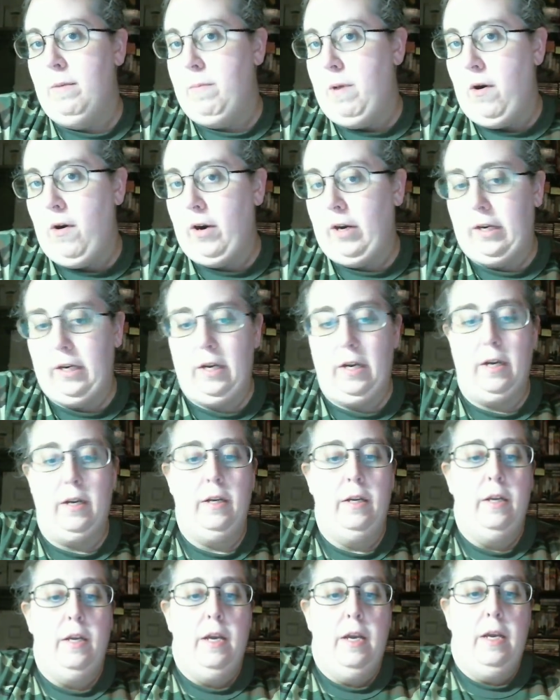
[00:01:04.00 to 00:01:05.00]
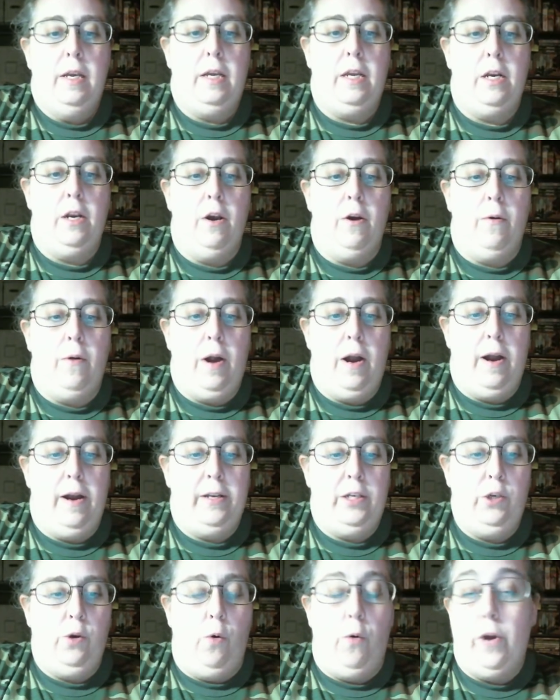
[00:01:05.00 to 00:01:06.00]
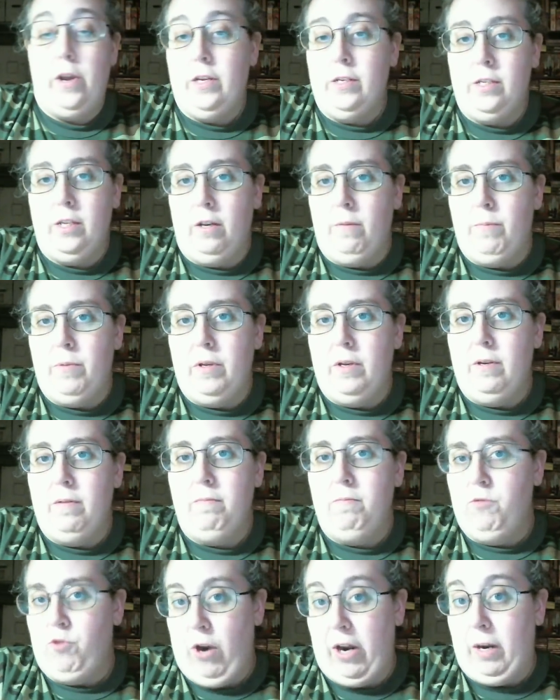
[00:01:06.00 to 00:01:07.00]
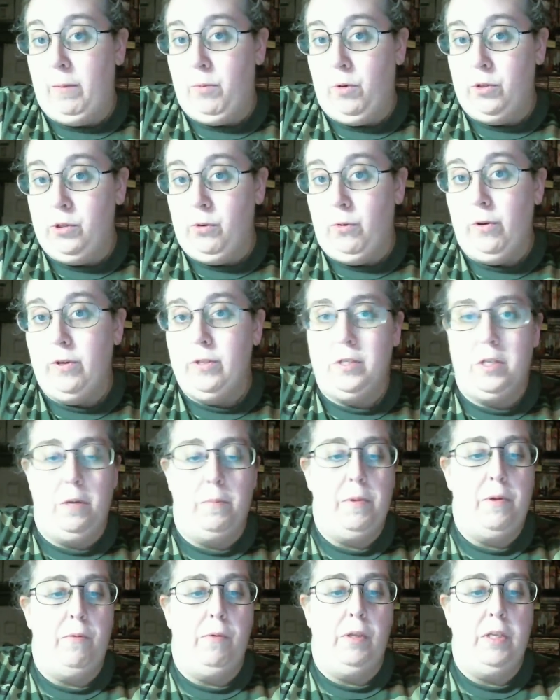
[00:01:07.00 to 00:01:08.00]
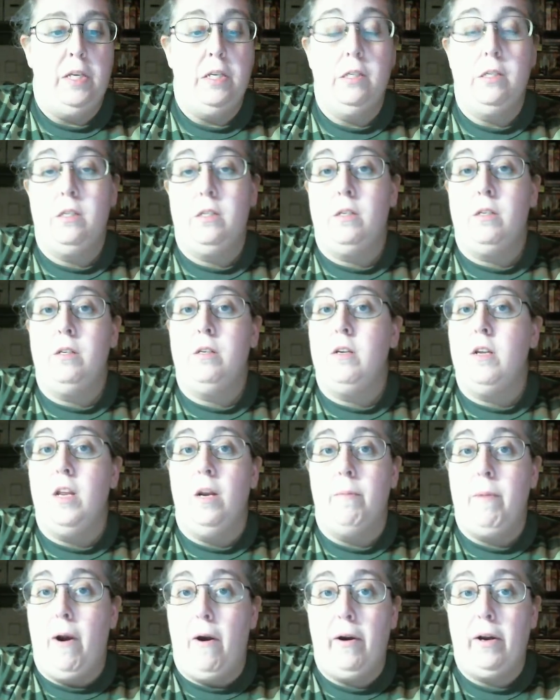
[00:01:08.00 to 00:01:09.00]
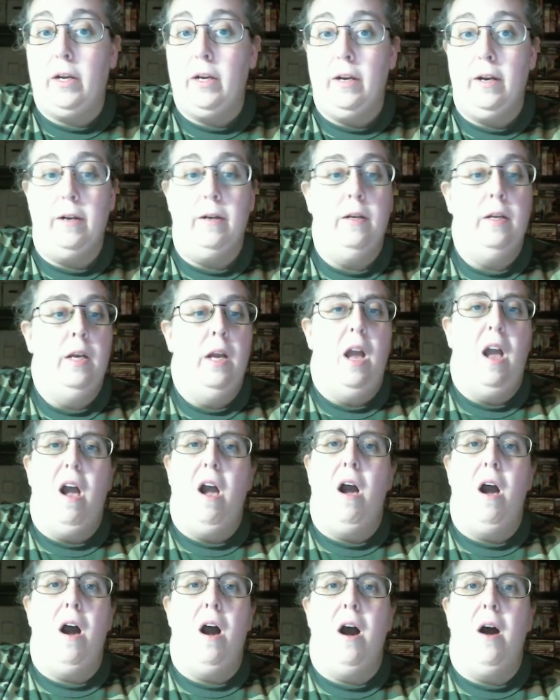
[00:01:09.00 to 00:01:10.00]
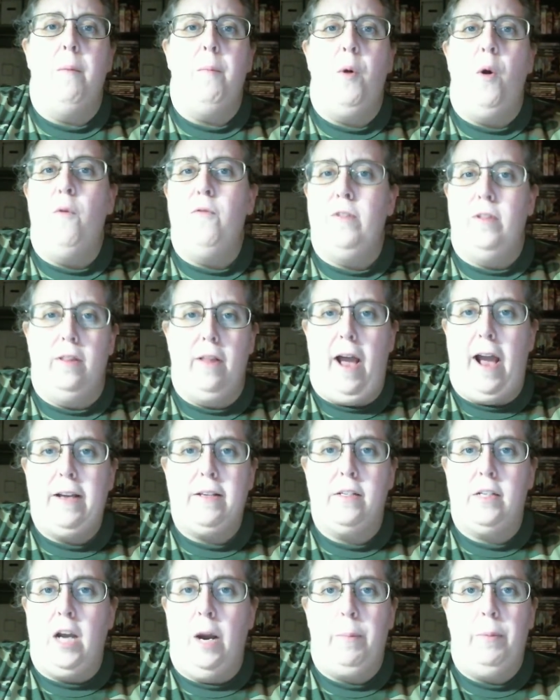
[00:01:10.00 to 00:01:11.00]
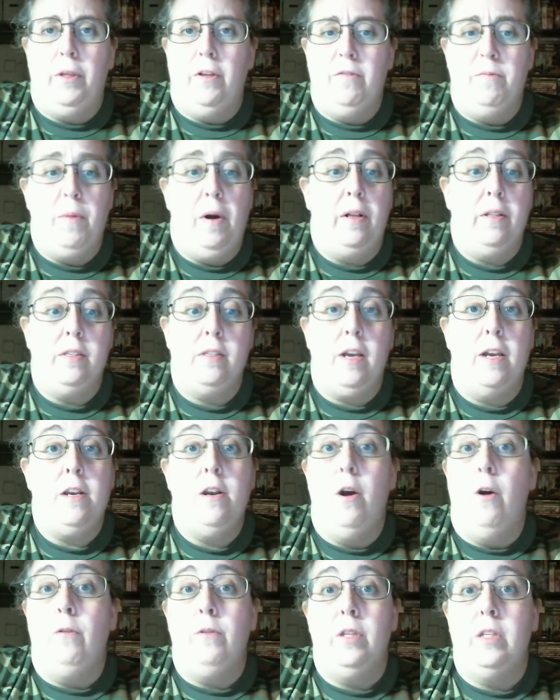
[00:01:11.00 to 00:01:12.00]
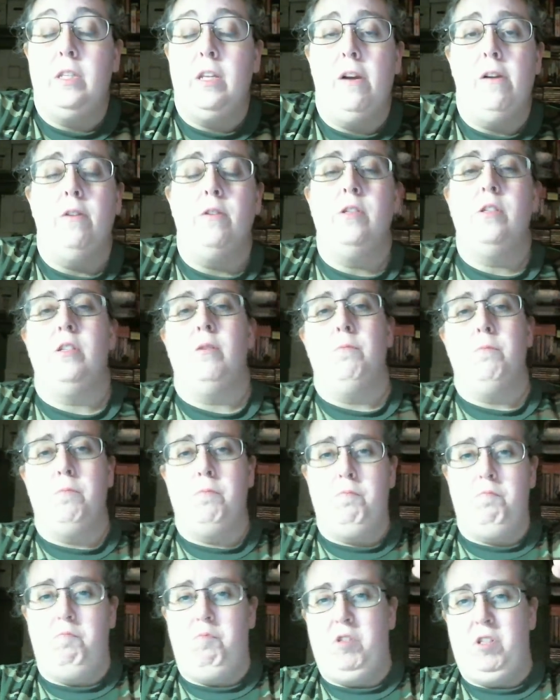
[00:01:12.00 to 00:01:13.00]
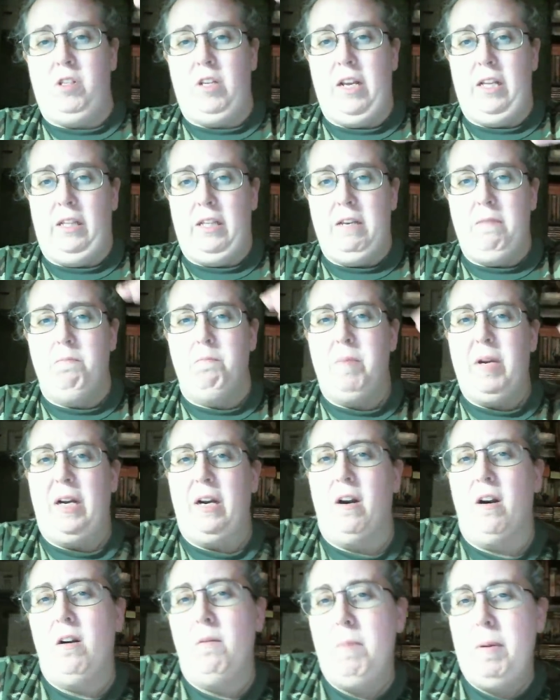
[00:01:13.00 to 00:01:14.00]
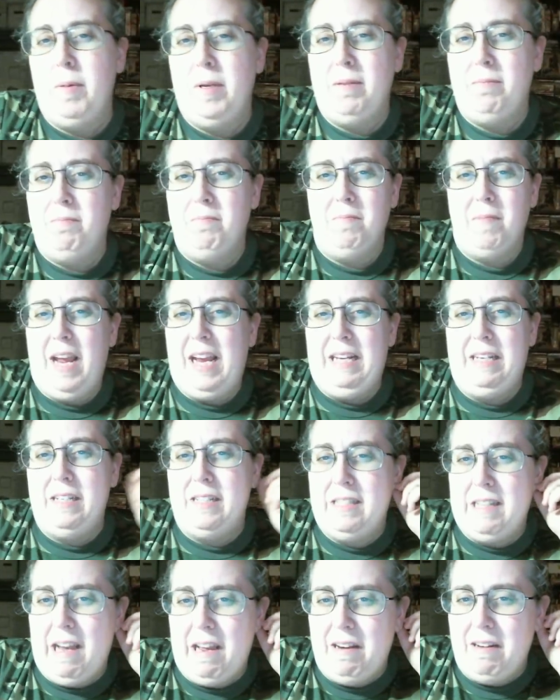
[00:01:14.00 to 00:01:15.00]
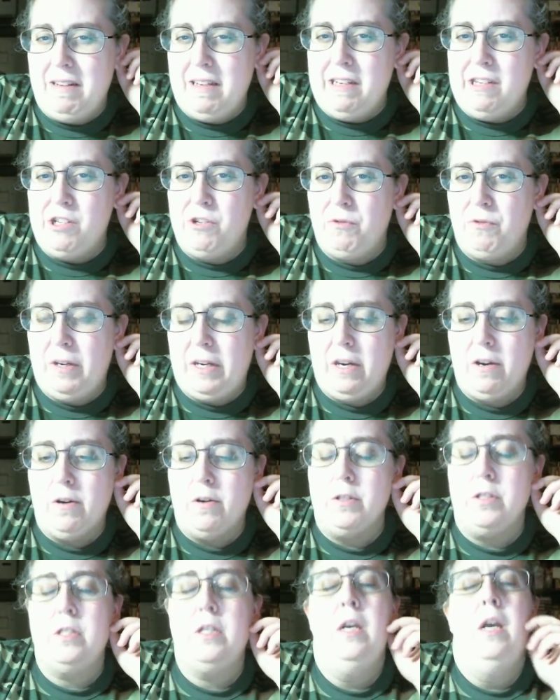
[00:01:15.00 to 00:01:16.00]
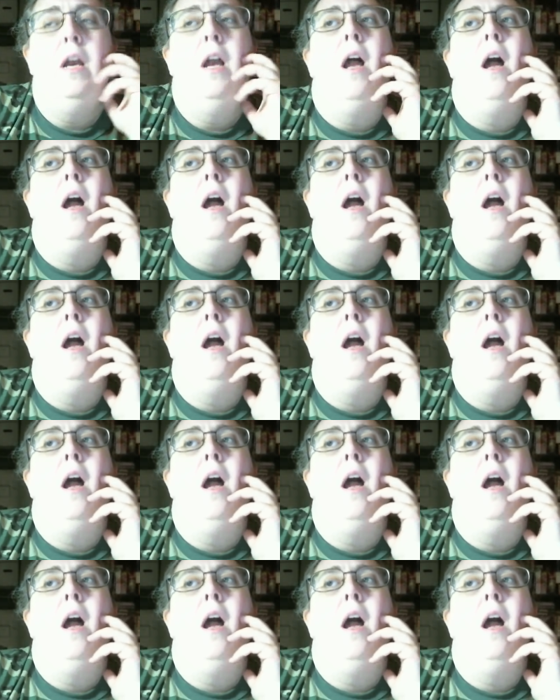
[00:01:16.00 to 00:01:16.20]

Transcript: America, toys that have been Dragon Ball toys that have been released in America over the last couple of months. I know that there's some slightly bigger, maybe 8 to 10 inch figures.